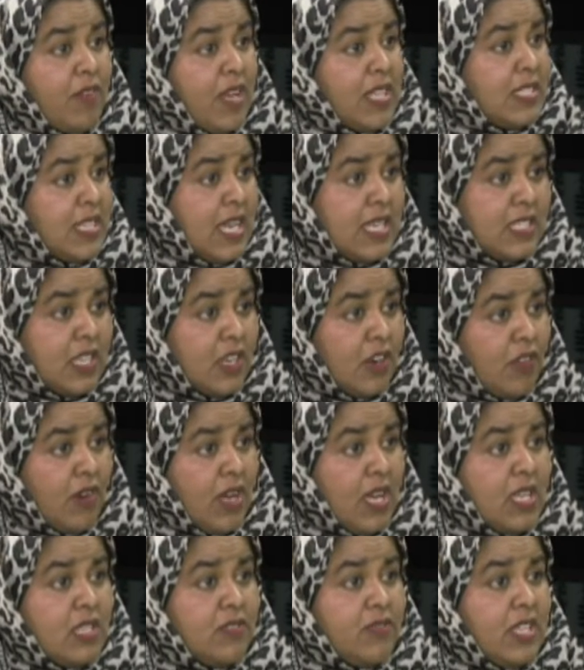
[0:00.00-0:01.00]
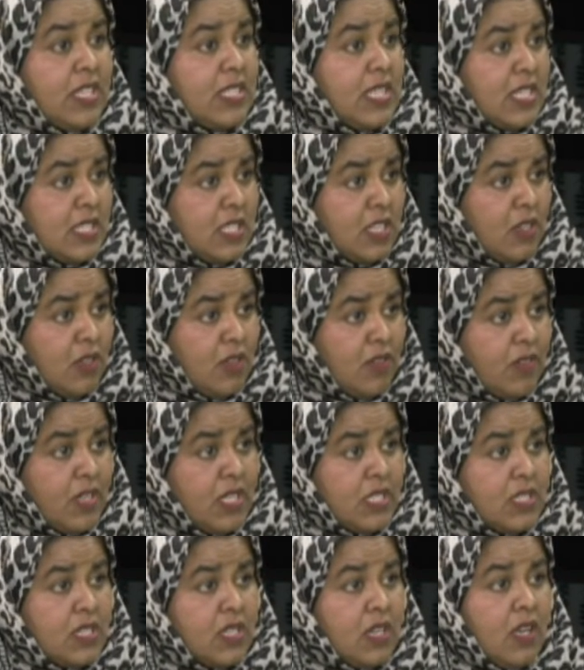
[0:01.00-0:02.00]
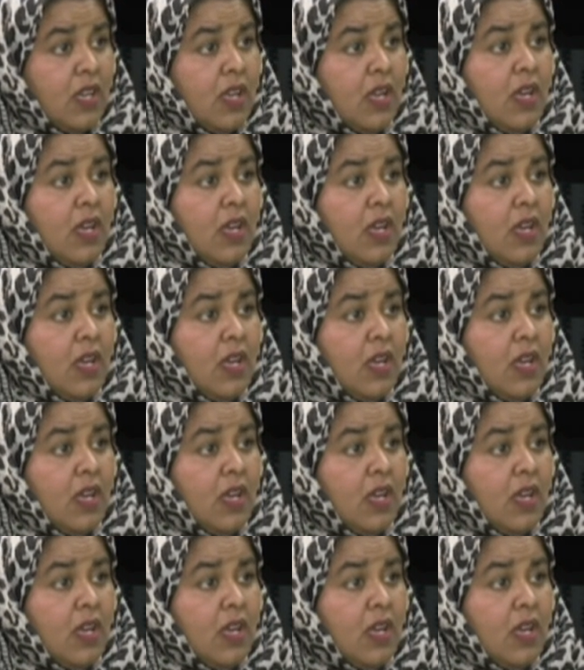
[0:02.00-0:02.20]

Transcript: fantastic grades, fantastic university